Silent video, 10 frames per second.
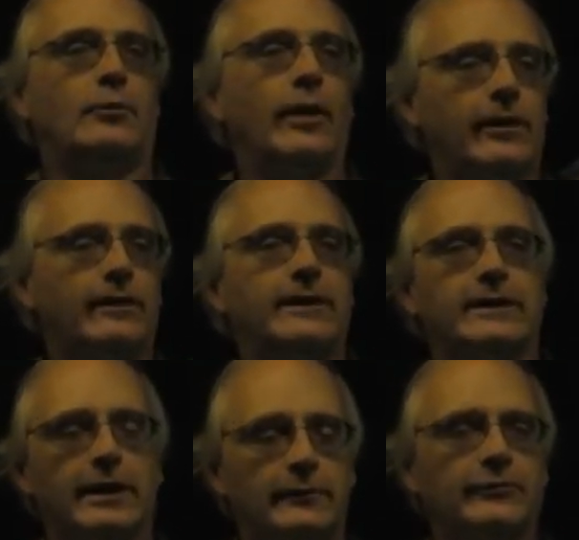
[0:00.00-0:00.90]
where
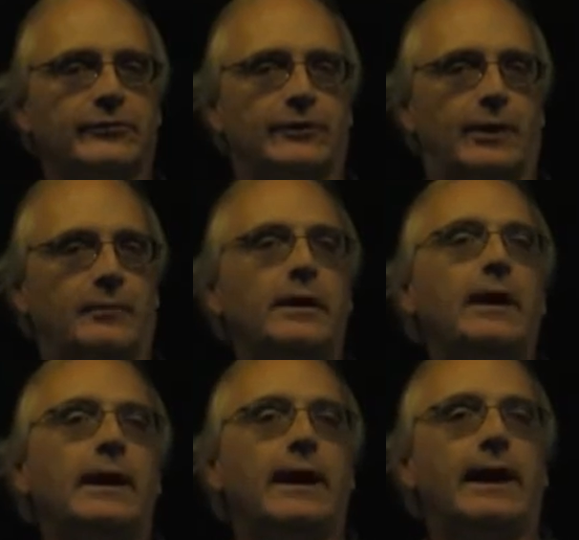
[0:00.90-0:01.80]
it comes from
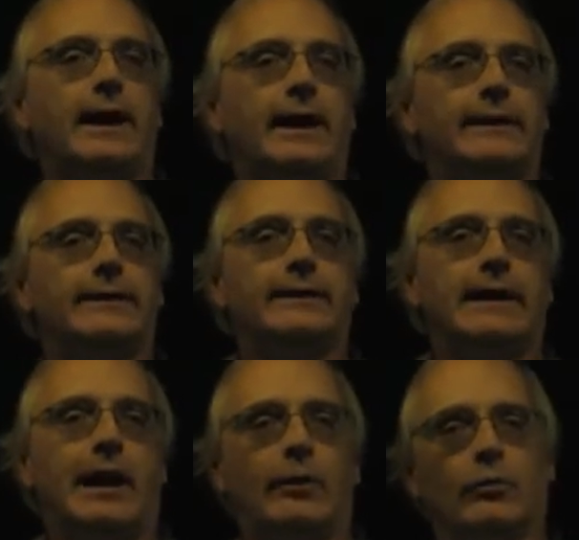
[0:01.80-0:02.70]
and
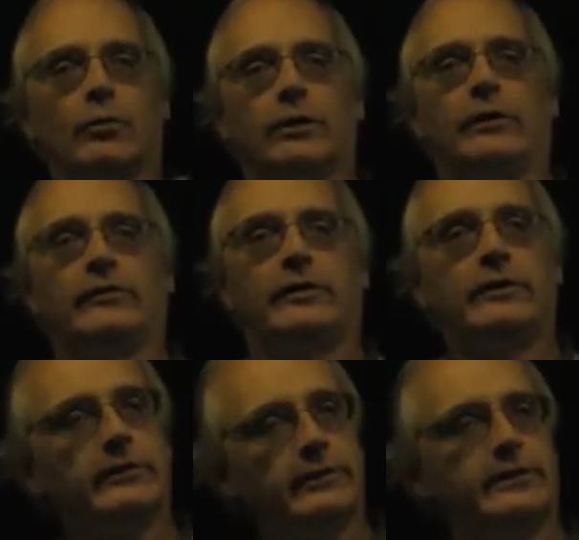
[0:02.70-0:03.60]
how it works.
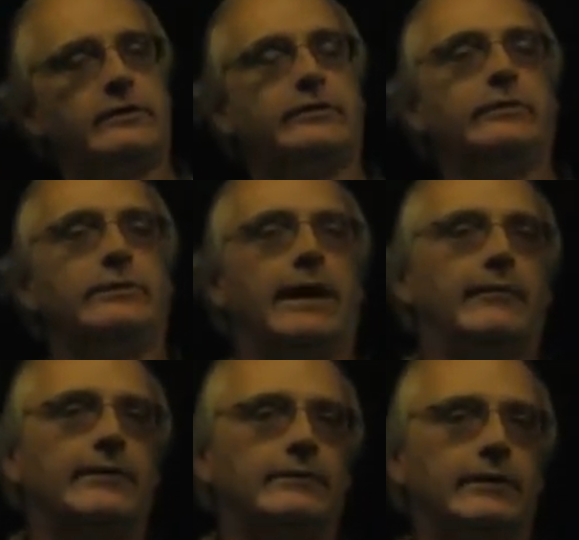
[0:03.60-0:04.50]
And in order to do
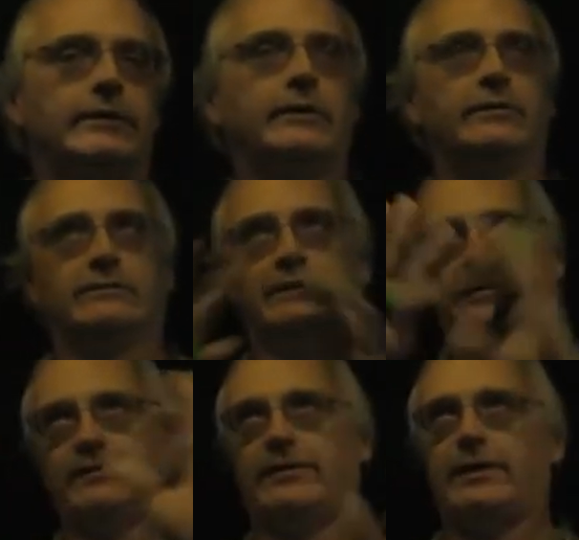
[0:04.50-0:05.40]
that, what I'm going to do is I'm
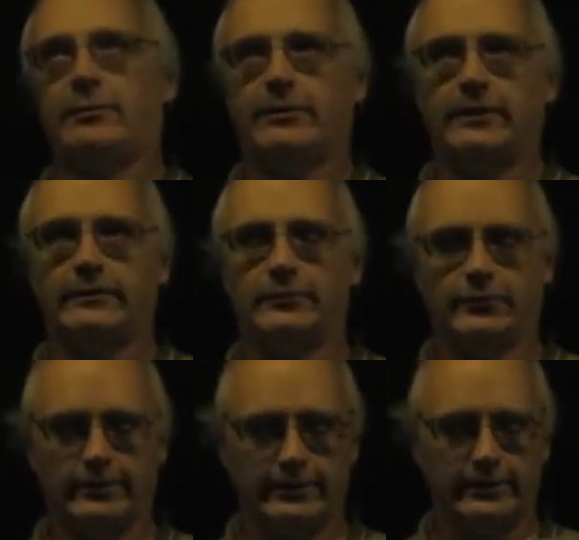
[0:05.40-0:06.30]
going to set up on the
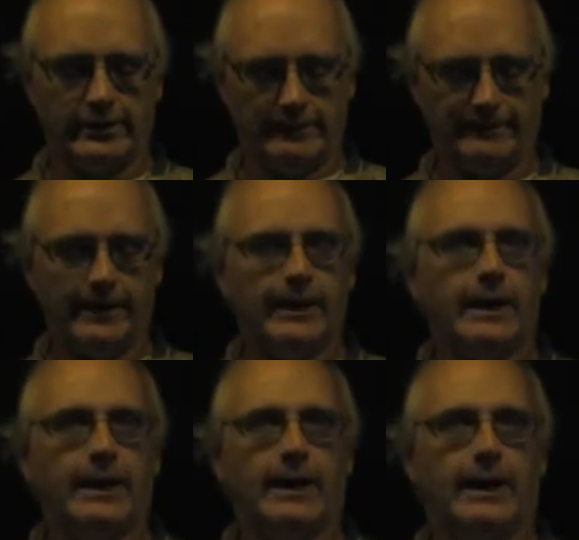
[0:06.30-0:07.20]
board here
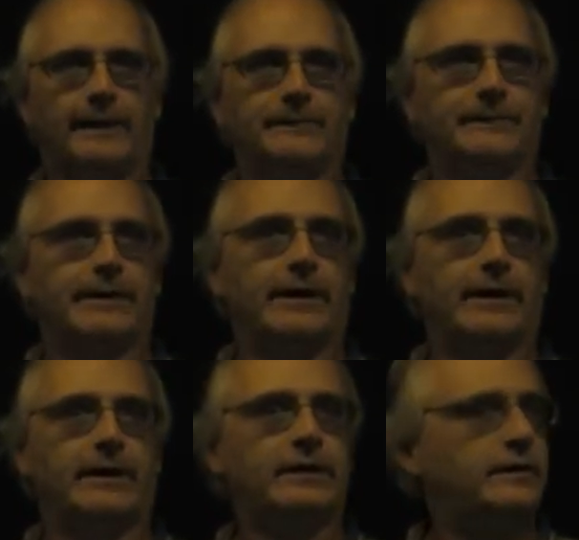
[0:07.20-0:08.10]
um,
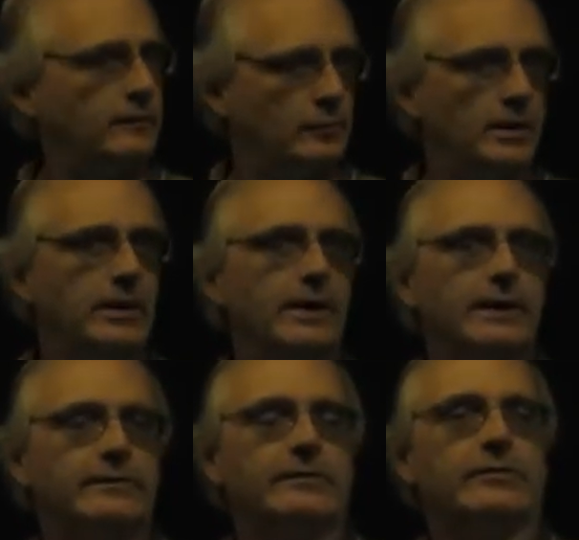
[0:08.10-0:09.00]
a cube.
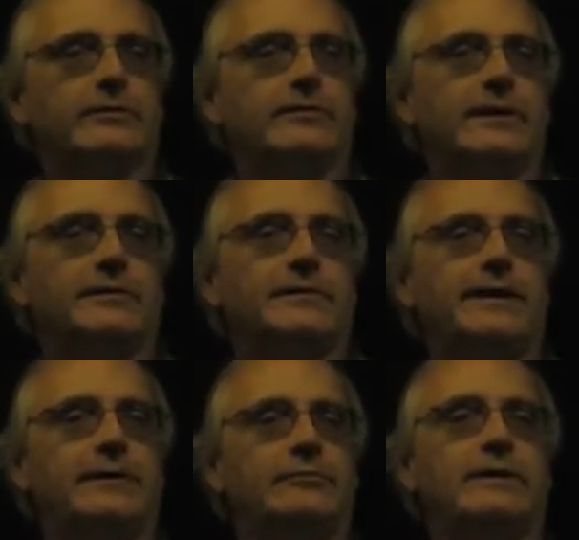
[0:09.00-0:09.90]
As it turns out, the
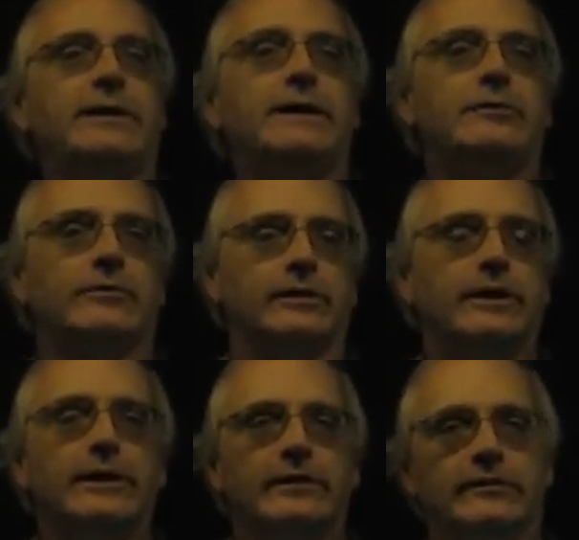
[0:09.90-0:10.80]

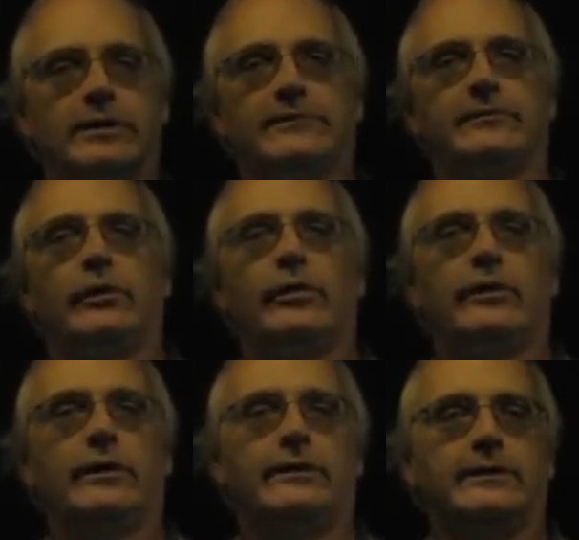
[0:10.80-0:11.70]
tetrahedron is often
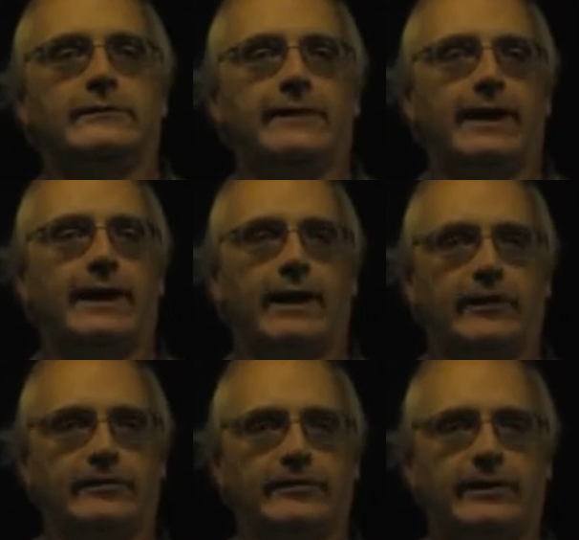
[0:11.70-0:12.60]
thought of
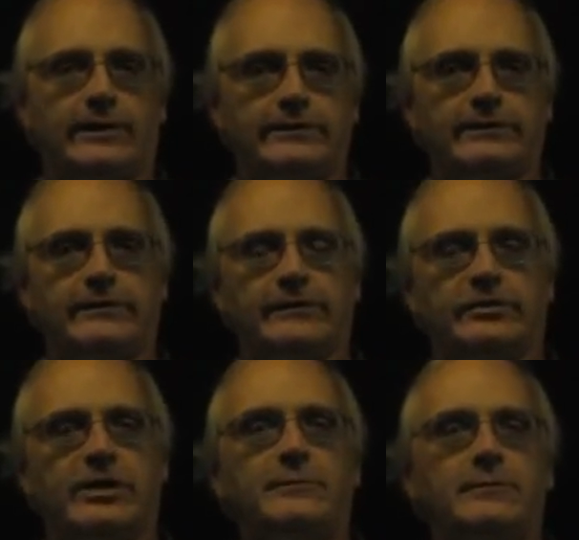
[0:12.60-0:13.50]
as you know the
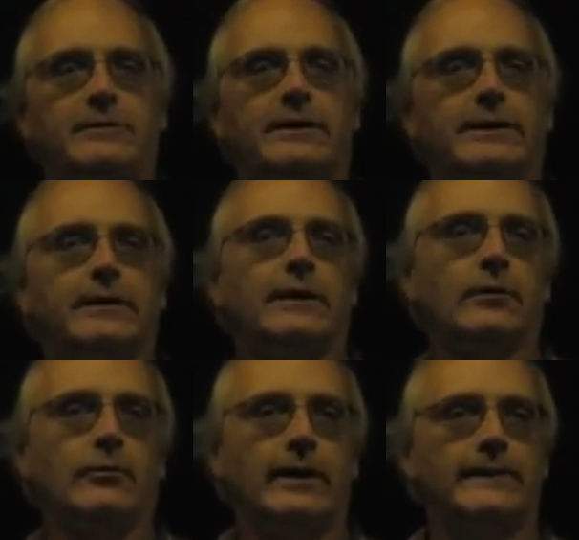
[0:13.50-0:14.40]
shape you get
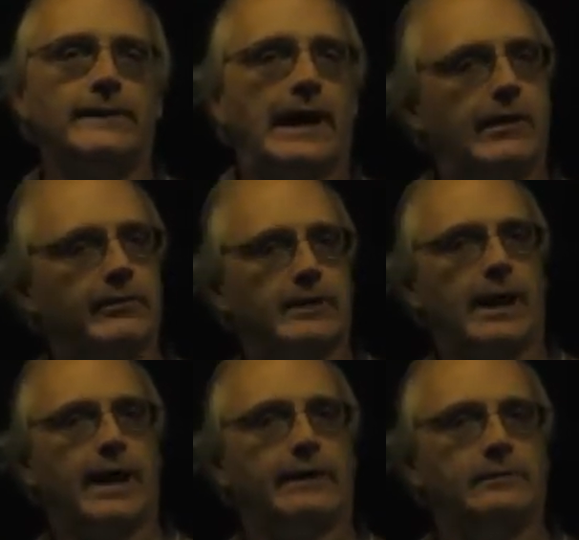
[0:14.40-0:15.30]
when the outer
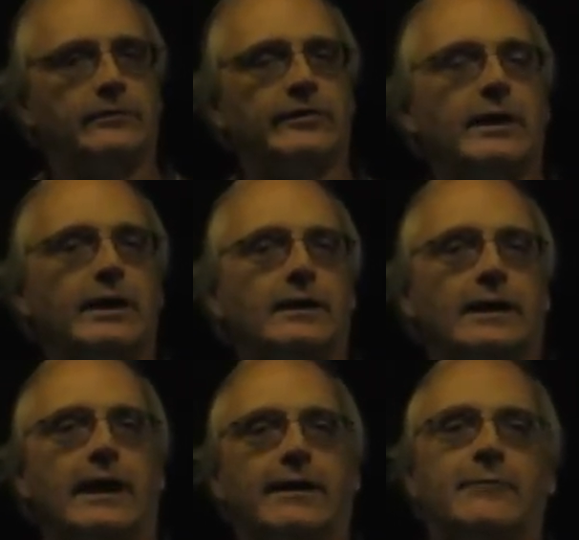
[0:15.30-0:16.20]
atoms
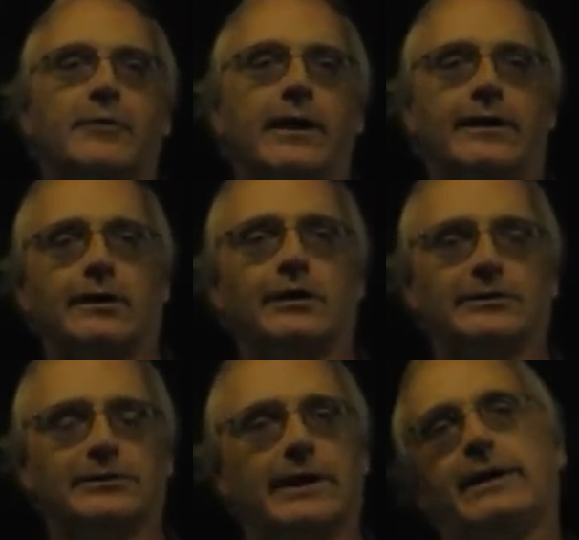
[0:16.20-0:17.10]
are occupying
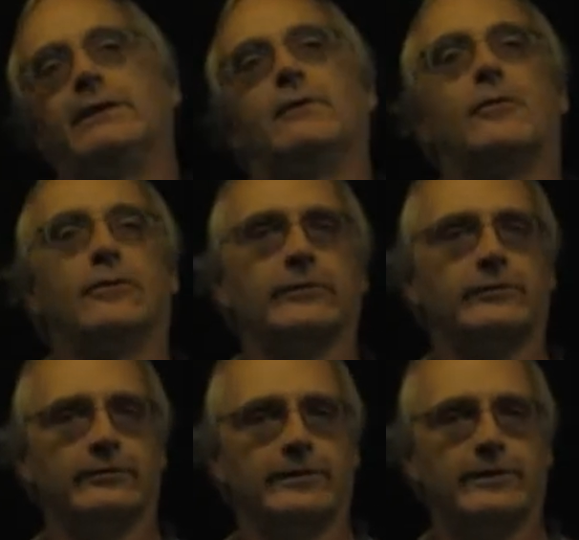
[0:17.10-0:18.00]
alternating
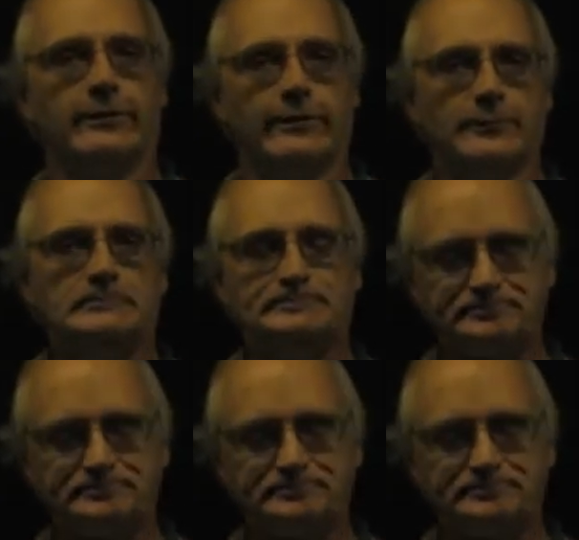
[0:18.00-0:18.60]
corners of a cube